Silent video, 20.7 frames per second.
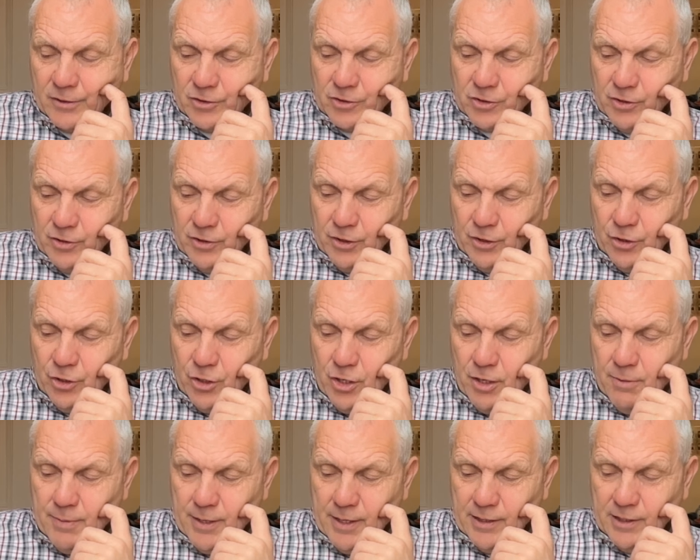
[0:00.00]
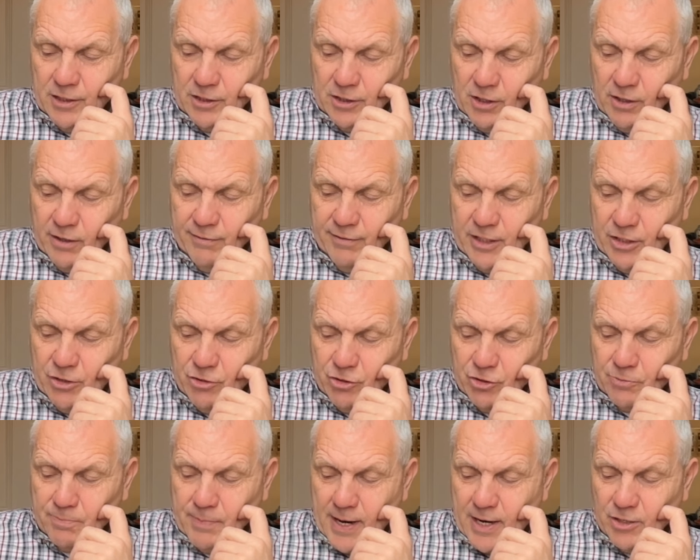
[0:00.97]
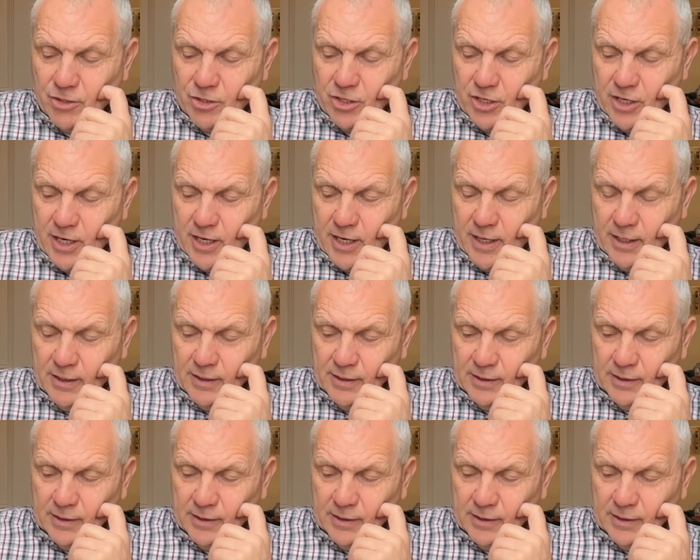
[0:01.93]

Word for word: So got the hermit, there's a lot of introspection here.